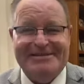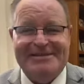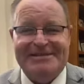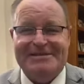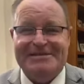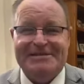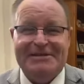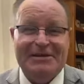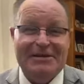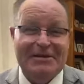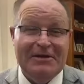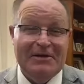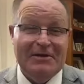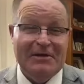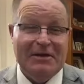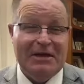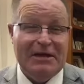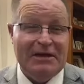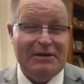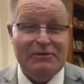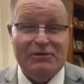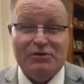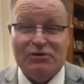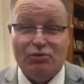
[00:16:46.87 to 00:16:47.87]
he was just
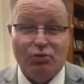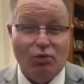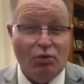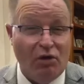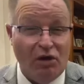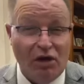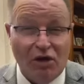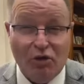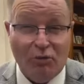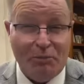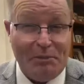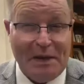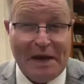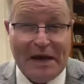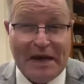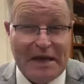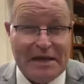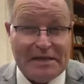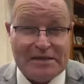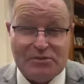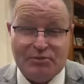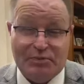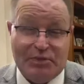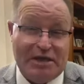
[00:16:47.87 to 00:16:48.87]
he was well
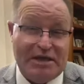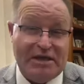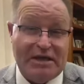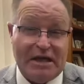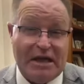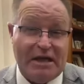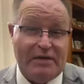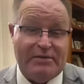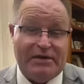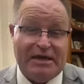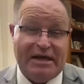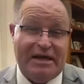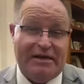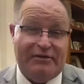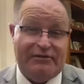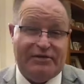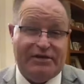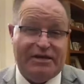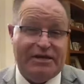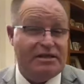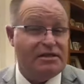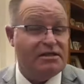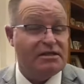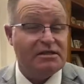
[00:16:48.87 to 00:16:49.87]
past being able to
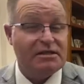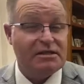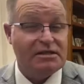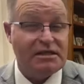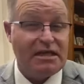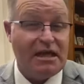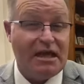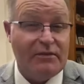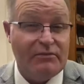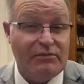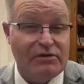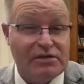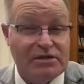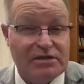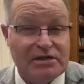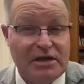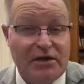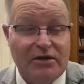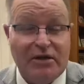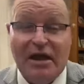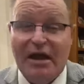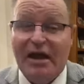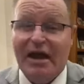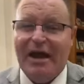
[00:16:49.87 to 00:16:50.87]
have kids, and same with
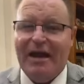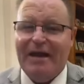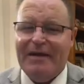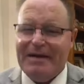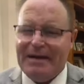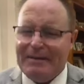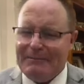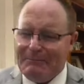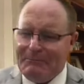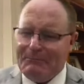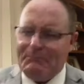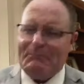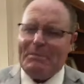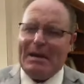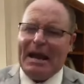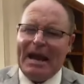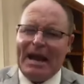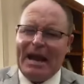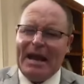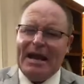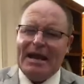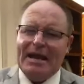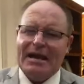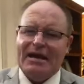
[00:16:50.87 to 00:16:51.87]
Sarah. And then
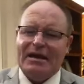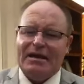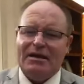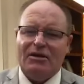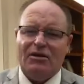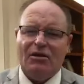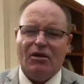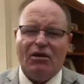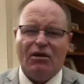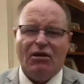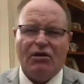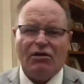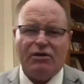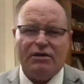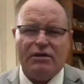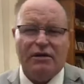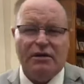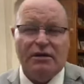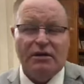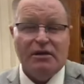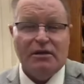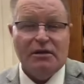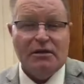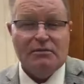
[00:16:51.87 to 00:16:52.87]
bang, God
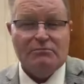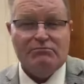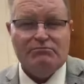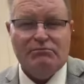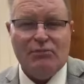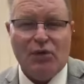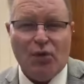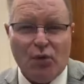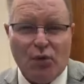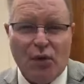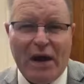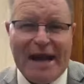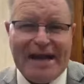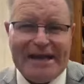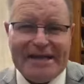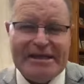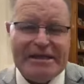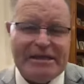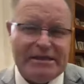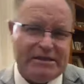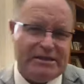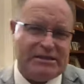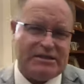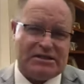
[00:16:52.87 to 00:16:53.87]

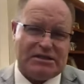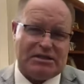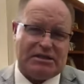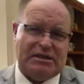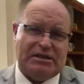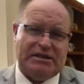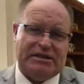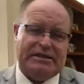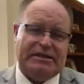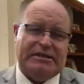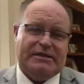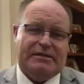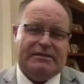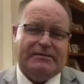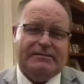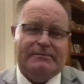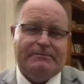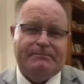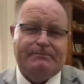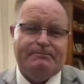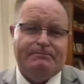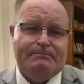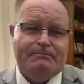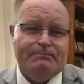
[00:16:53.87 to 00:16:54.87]
miraculously
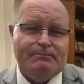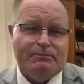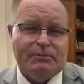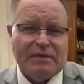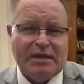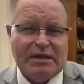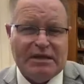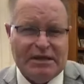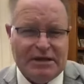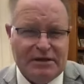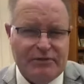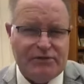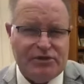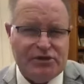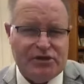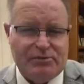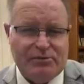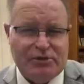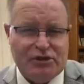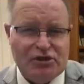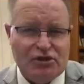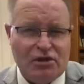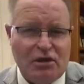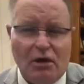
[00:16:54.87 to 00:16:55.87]
gives
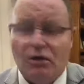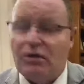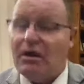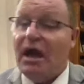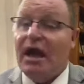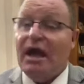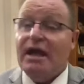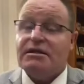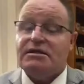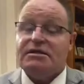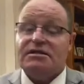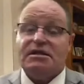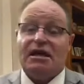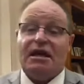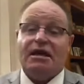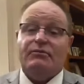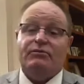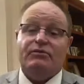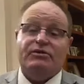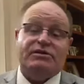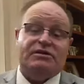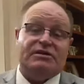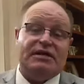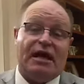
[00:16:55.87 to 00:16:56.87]
them a child. And
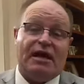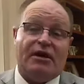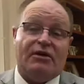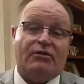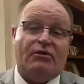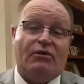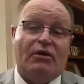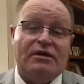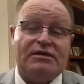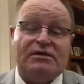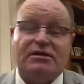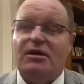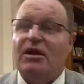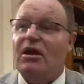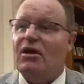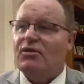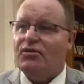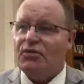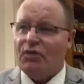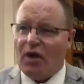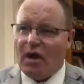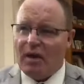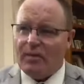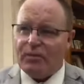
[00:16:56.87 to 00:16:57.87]
same with Zacharias,
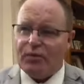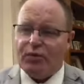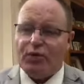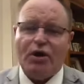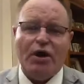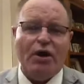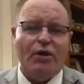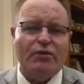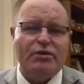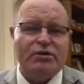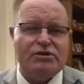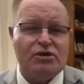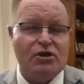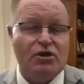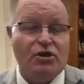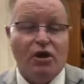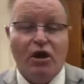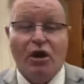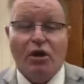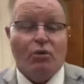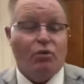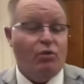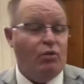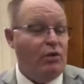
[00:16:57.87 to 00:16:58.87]
thy prayer is
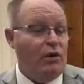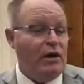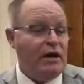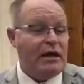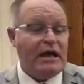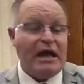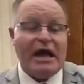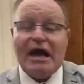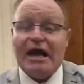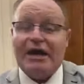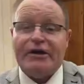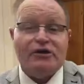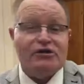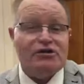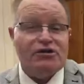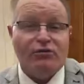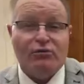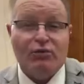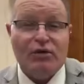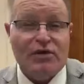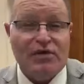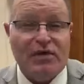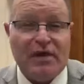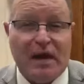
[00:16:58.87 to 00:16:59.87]
heard, regardless
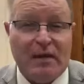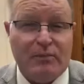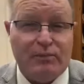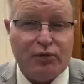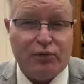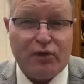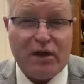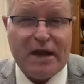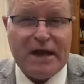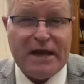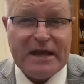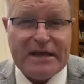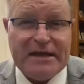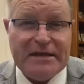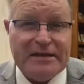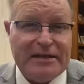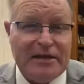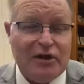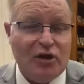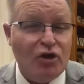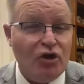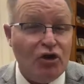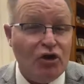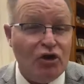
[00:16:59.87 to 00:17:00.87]
of whether they're praying in
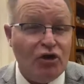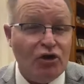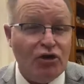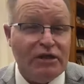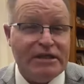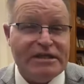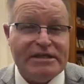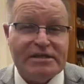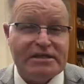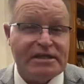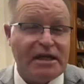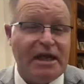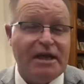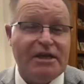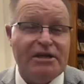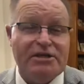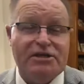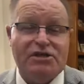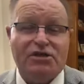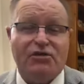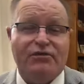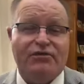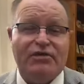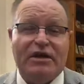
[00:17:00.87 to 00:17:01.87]
the early
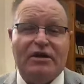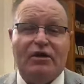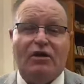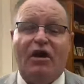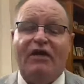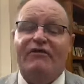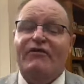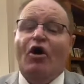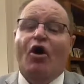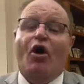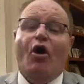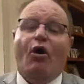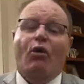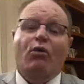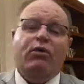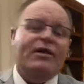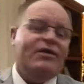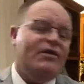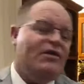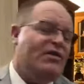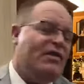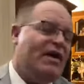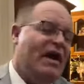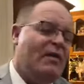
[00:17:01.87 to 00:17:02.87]
stages of their life or
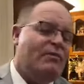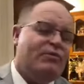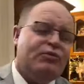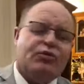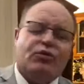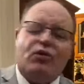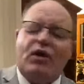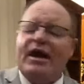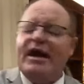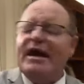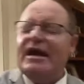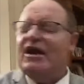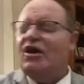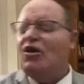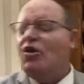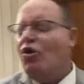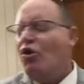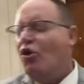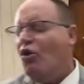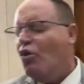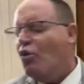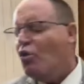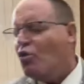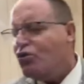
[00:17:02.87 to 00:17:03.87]
whether they're praying
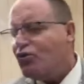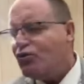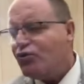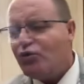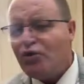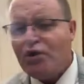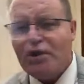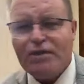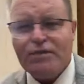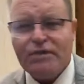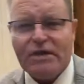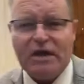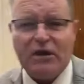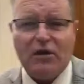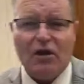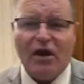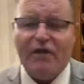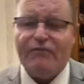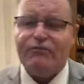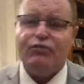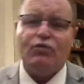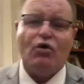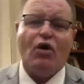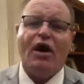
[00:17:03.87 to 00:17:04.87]
all through their
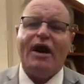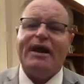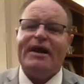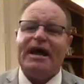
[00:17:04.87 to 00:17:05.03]
life,